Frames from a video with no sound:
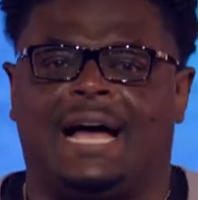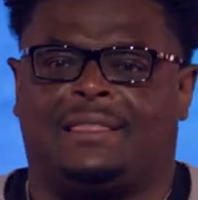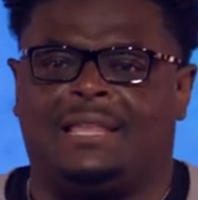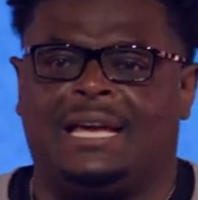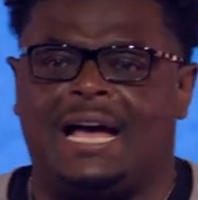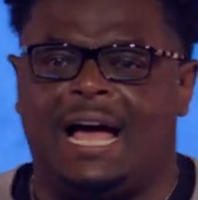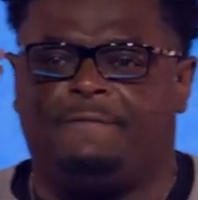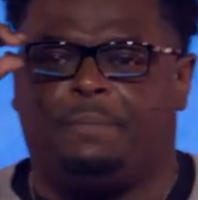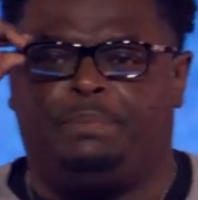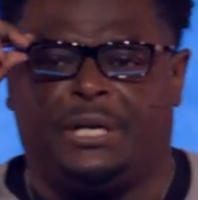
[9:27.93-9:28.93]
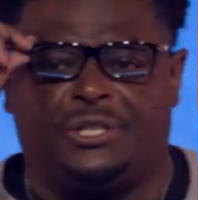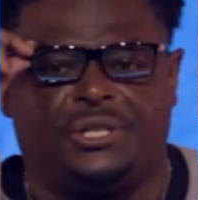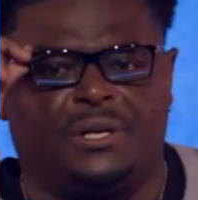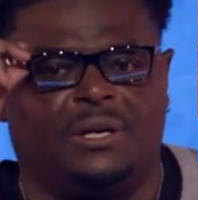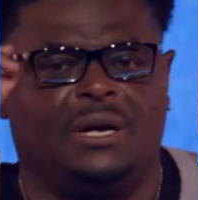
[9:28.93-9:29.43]
I think I have a
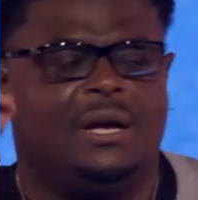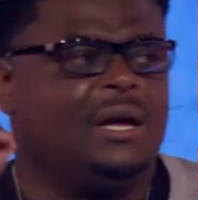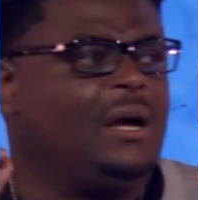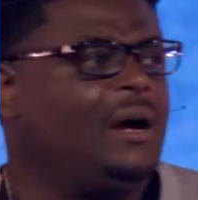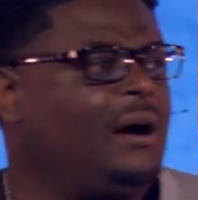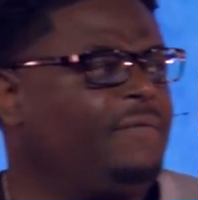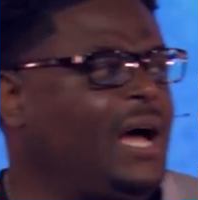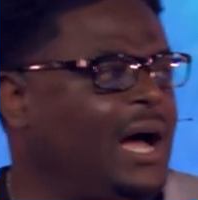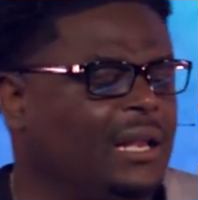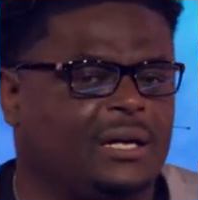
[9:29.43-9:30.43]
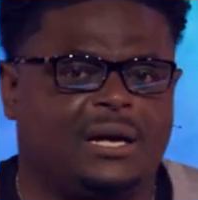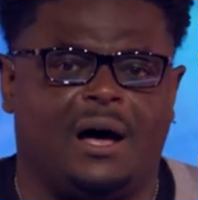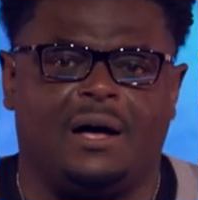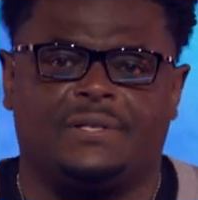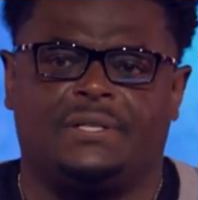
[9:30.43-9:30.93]
picture of the
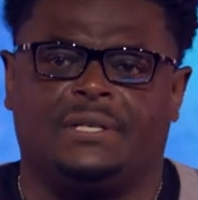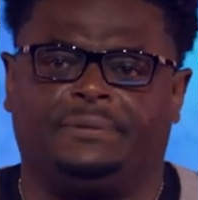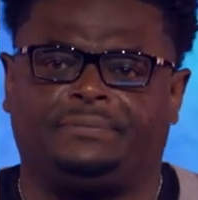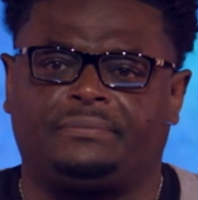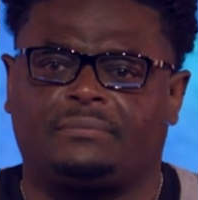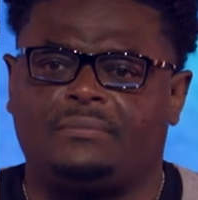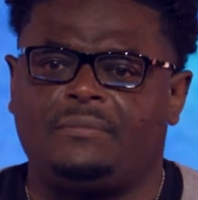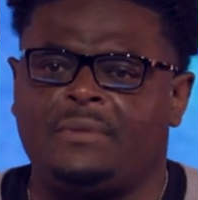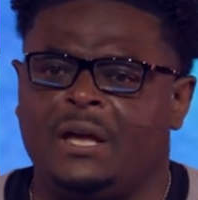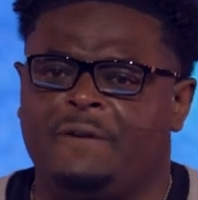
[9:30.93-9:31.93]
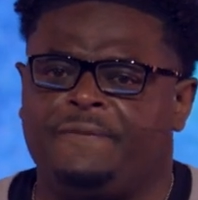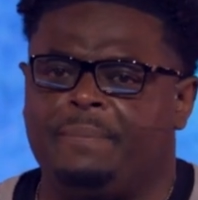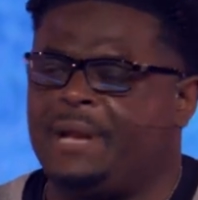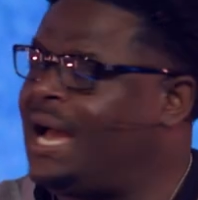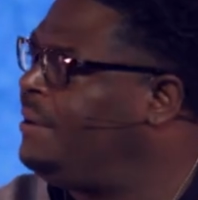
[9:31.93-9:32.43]
Holocaust, if
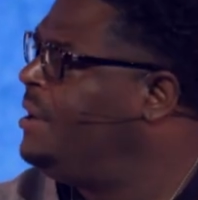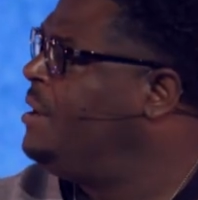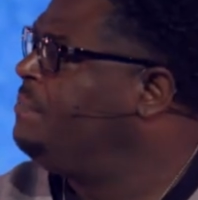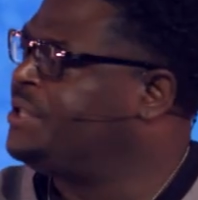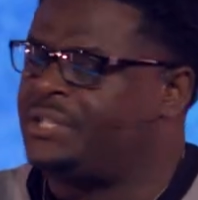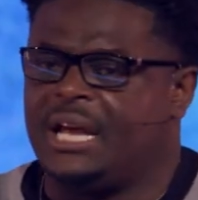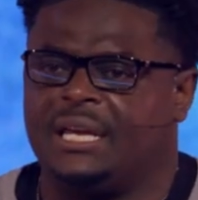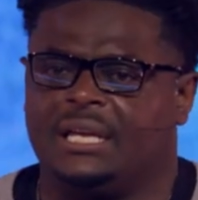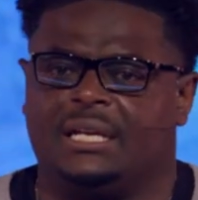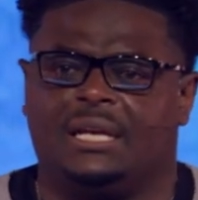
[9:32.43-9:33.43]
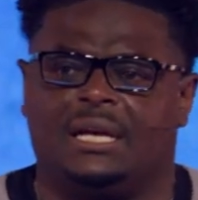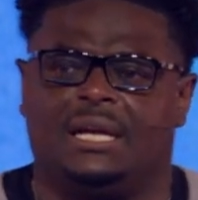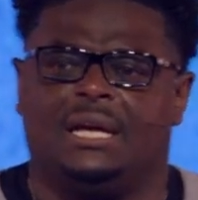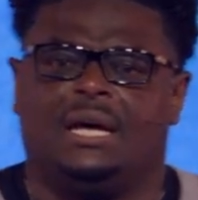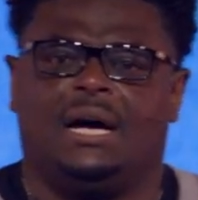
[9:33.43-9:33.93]
I'm not mistaken.
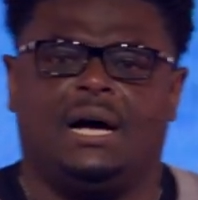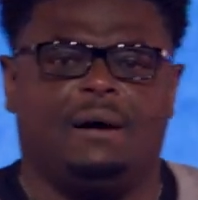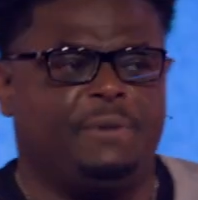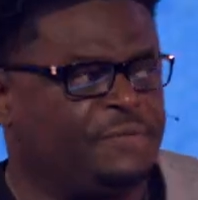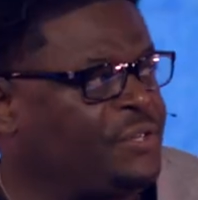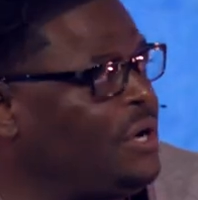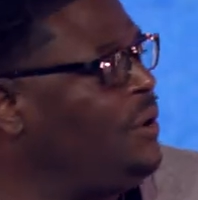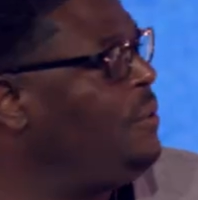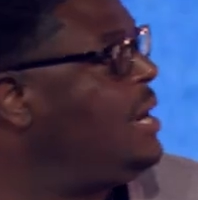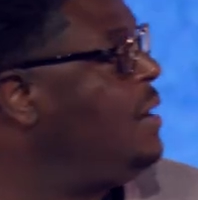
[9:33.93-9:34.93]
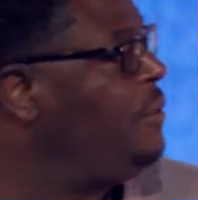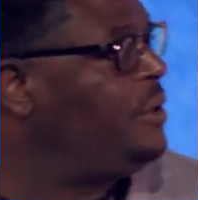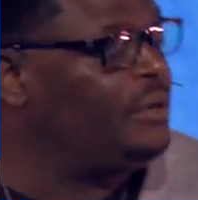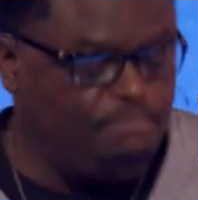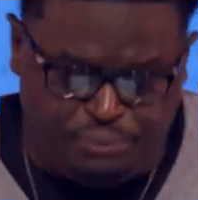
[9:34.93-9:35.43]
If so, I
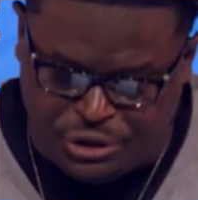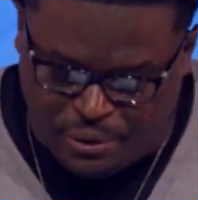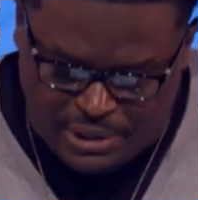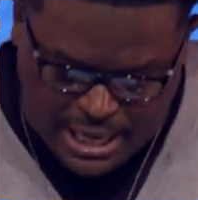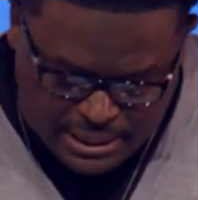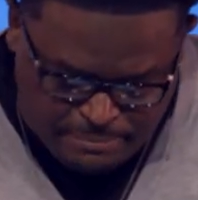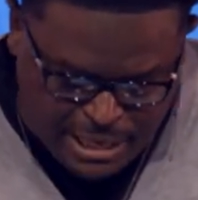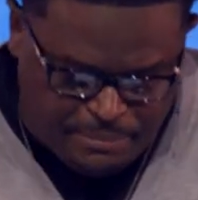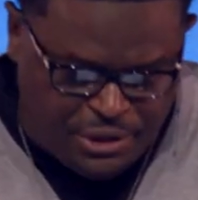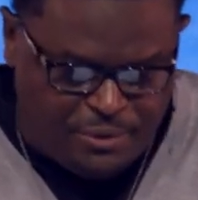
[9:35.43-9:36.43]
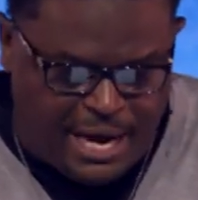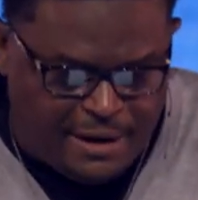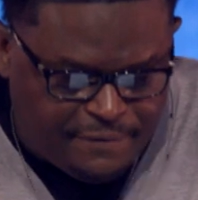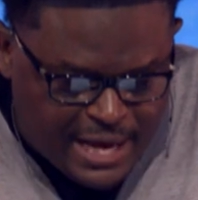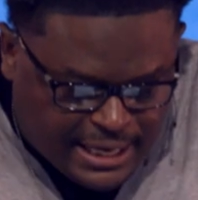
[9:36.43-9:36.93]
want to show that. Maybe you
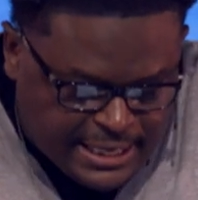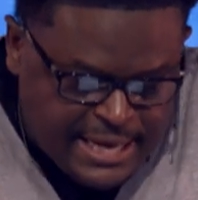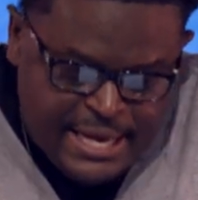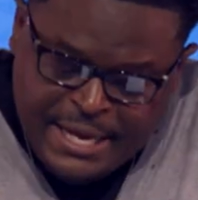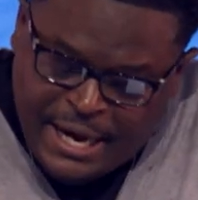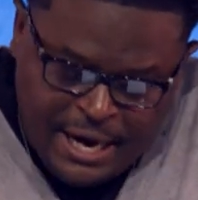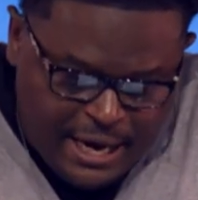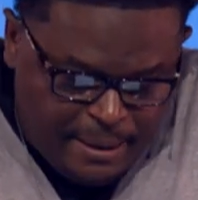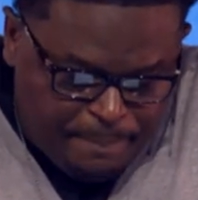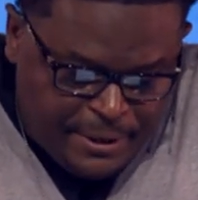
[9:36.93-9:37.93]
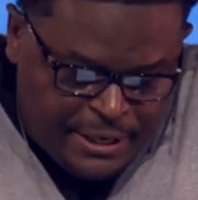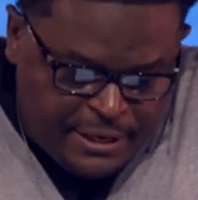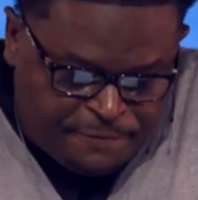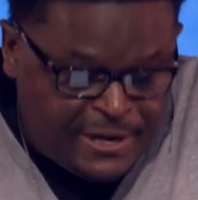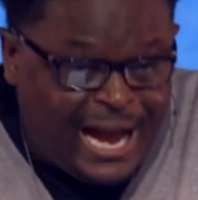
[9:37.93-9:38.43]
have that.
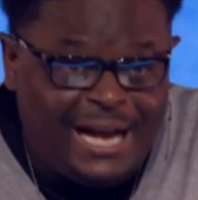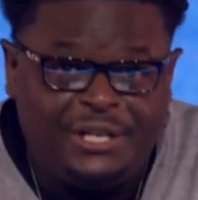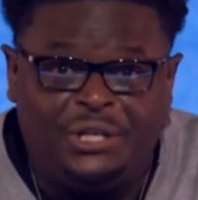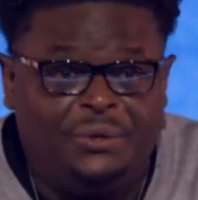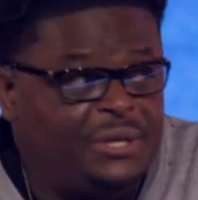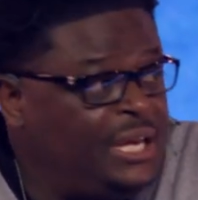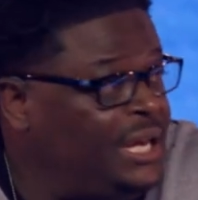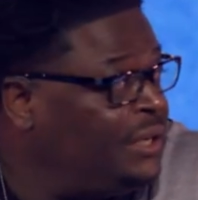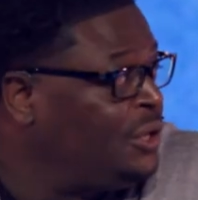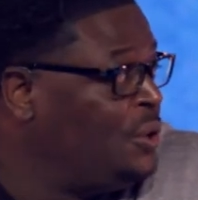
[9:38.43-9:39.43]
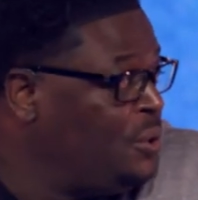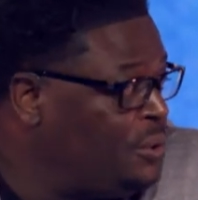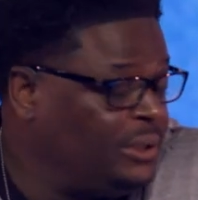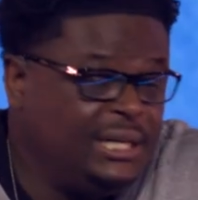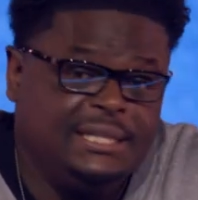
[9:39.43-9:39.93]
If not, you can
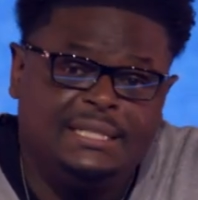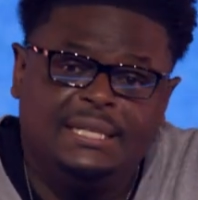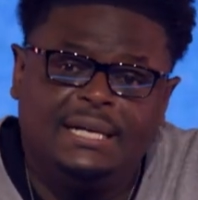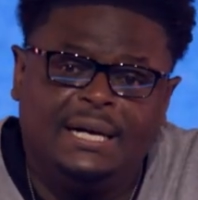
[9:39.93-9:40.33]
Google it.